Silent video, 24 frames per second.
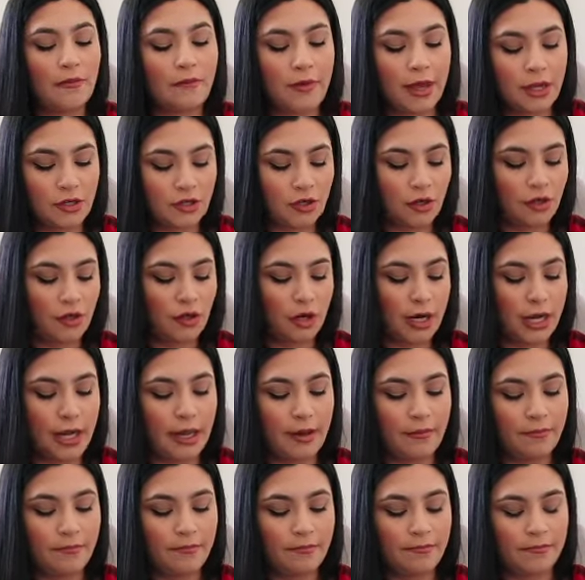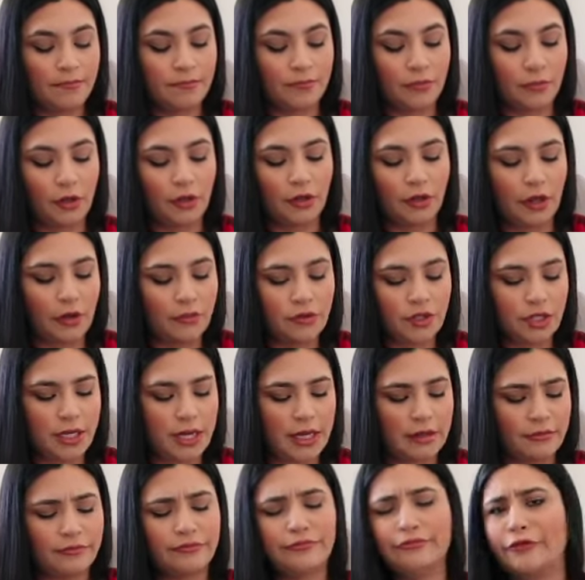facial cream or
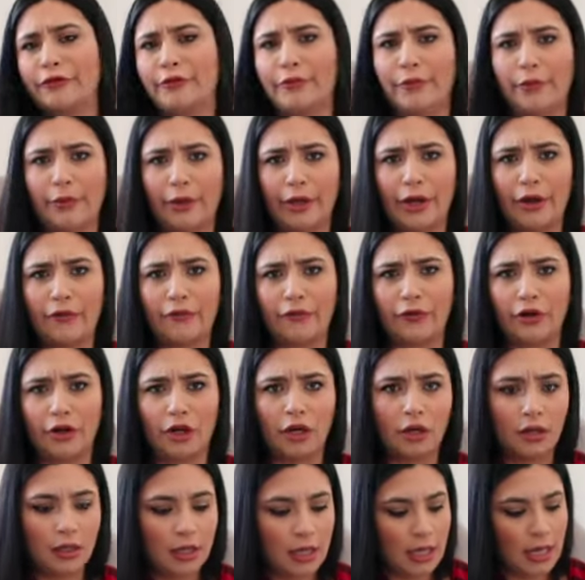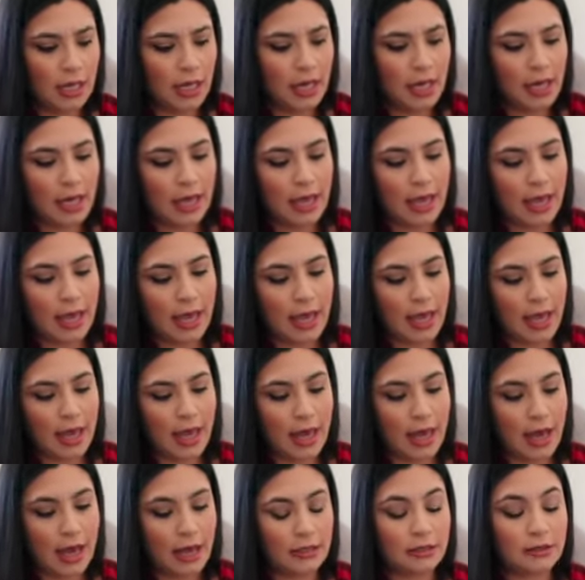lotion, whatever,
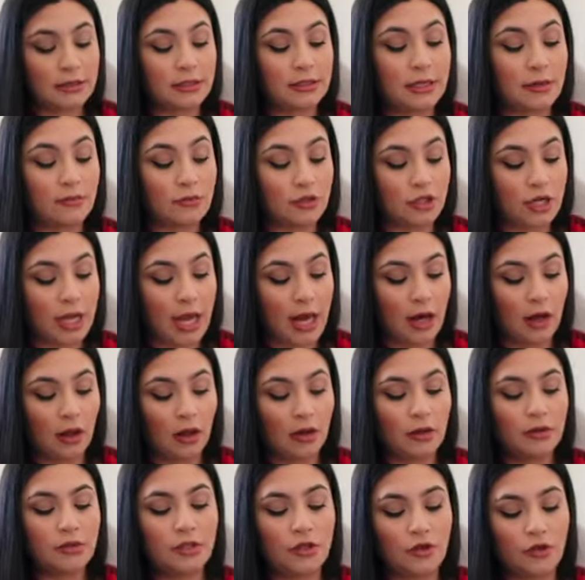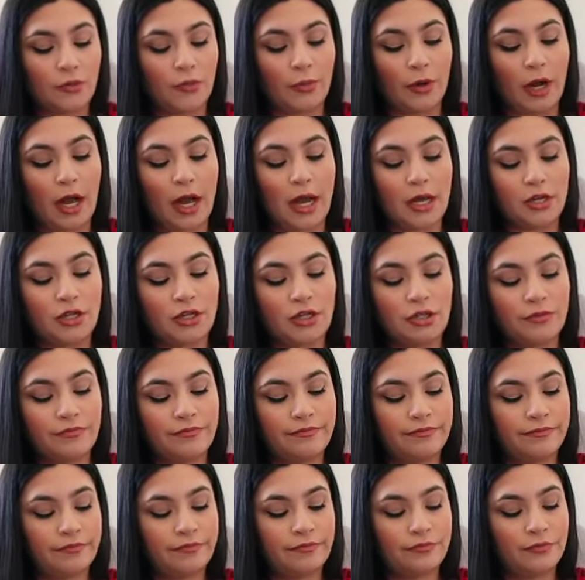and some gel, toothbrush,
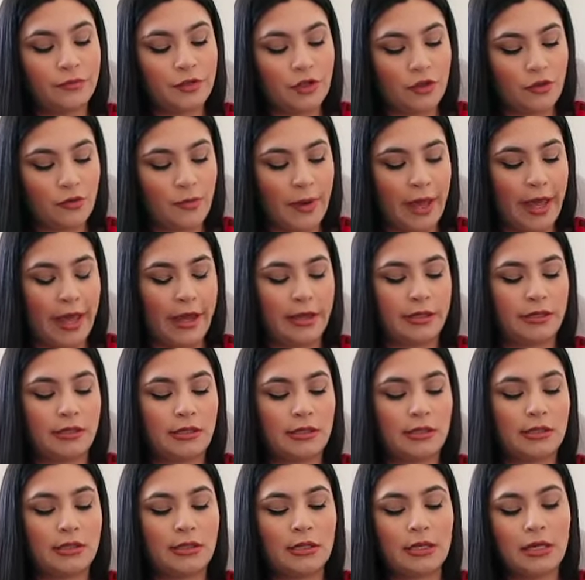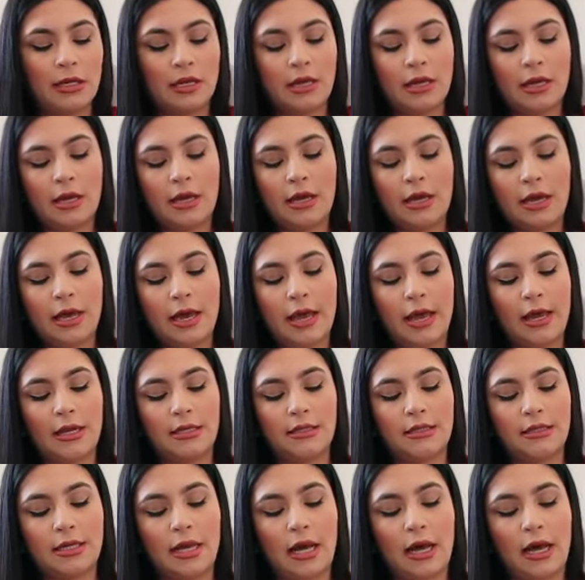toothpaste, and
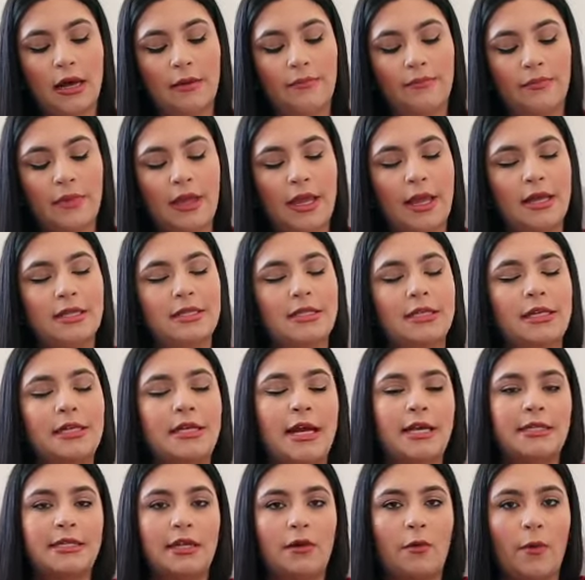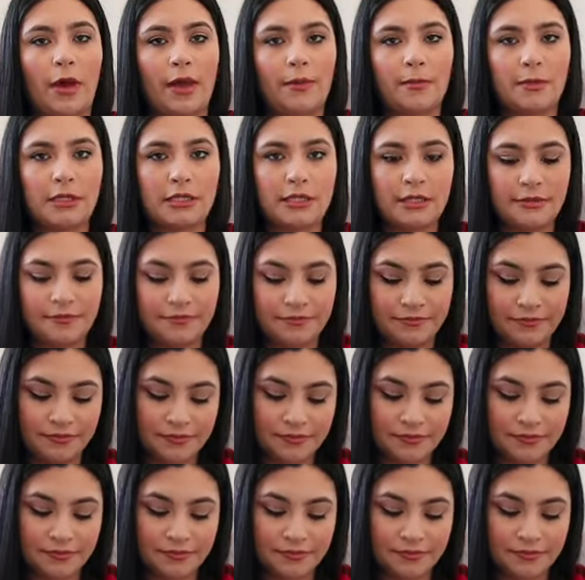some hand sanitizing wipes.